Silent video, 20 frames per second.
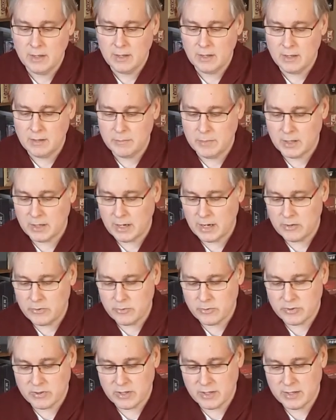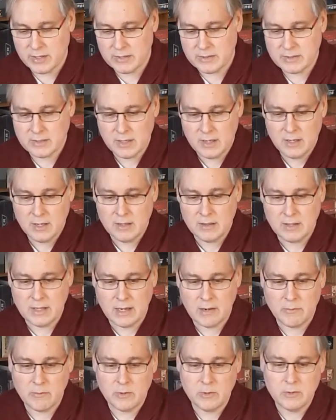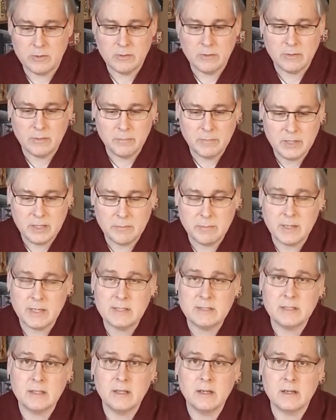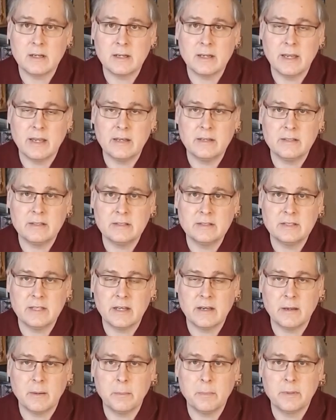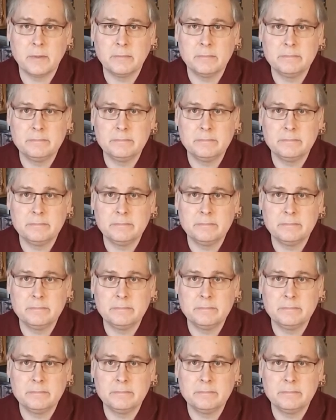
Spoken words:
among other things that will minimize luck at setup.